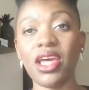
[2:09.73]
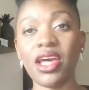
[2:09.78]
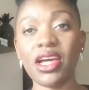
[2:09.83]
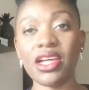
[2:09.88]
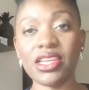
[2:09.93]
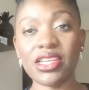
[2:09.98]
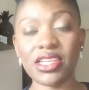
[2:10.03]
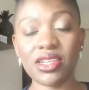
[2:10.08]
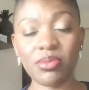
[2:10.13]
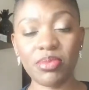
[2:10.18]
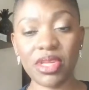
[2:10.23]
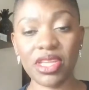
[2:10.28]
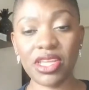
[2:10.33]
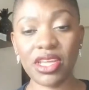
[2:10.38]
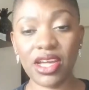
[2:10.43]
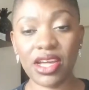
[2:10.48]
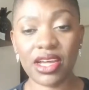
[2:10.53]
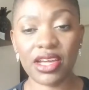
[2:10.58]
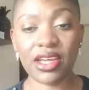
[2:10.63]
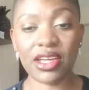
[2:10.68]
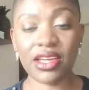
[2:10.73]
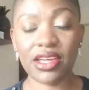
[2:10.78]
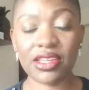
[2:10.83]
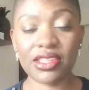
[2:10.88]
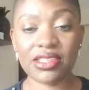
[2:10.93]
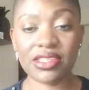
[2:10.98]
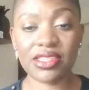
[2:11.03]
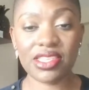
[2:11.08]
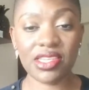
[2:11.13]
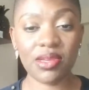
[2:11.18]
a little bit
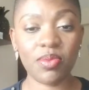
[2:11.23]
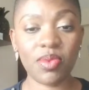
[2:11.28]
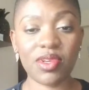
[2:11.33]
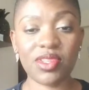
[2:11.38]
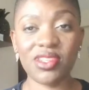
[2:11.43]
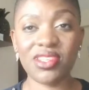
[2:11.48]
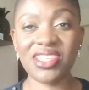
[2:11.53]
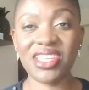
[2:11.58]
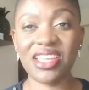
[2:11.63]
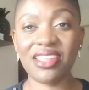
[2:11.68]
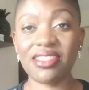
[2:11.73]
deeper today.